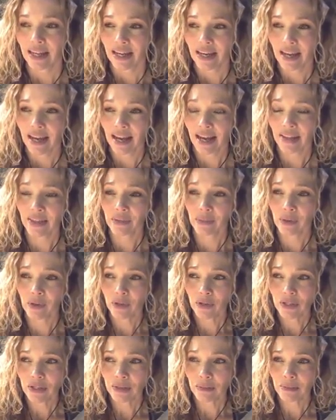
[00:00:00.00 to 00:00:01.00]
the
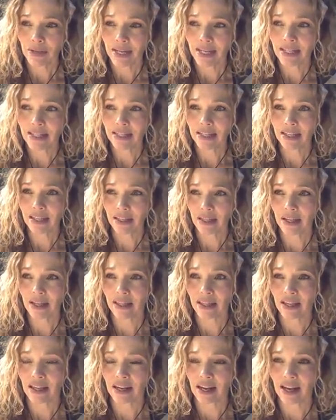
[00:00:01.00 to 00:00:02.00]
most amazing thing
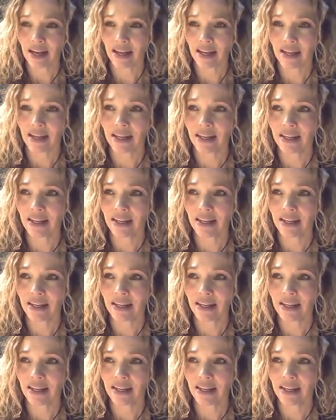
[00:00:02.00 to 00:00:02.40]
that I